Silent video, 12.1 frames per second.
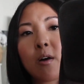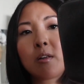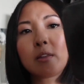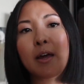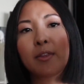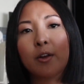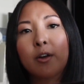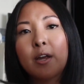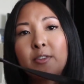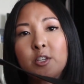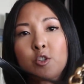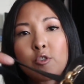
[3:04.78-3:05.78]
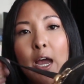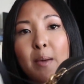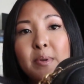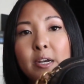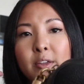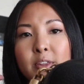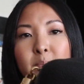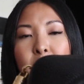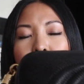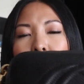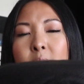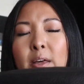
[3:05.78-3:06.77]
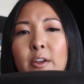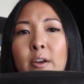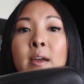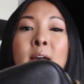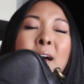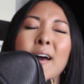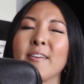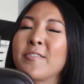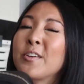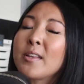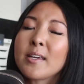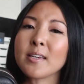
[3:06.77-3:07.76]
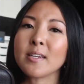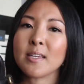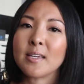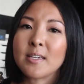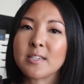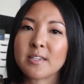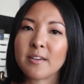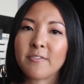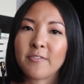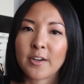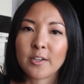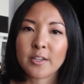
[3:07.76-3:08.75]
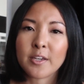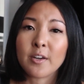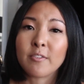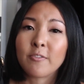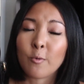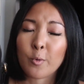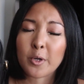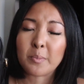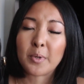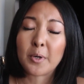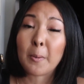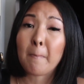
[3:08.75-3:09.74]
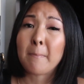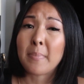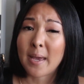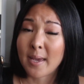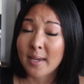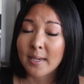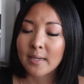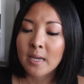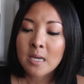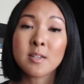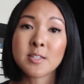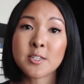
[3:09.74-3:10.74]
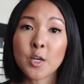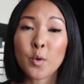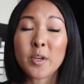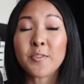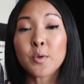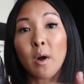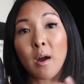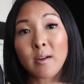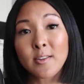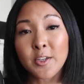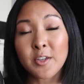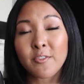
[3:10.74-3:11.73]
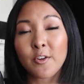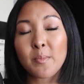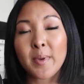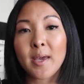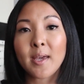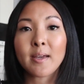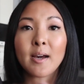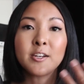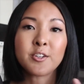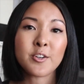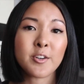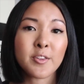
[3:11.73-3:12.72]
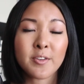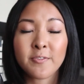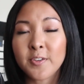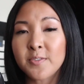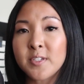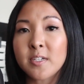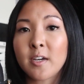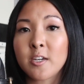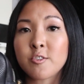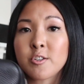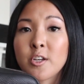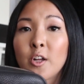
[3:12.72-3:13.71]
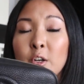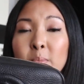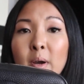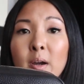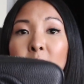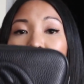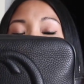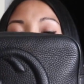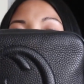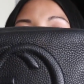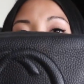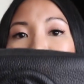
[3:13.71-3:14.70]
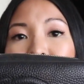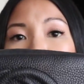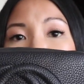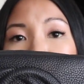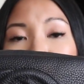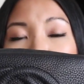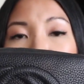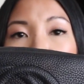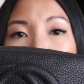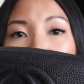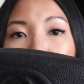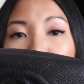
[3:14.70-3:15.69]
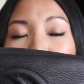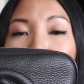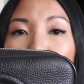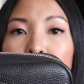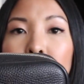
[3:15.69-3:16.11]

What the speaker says: all leather and the strap and everything being all leather, I feel like it is a fairly affordable bag. So if you are looking for a bag under the $1,500 mark, I think that this would be a great one for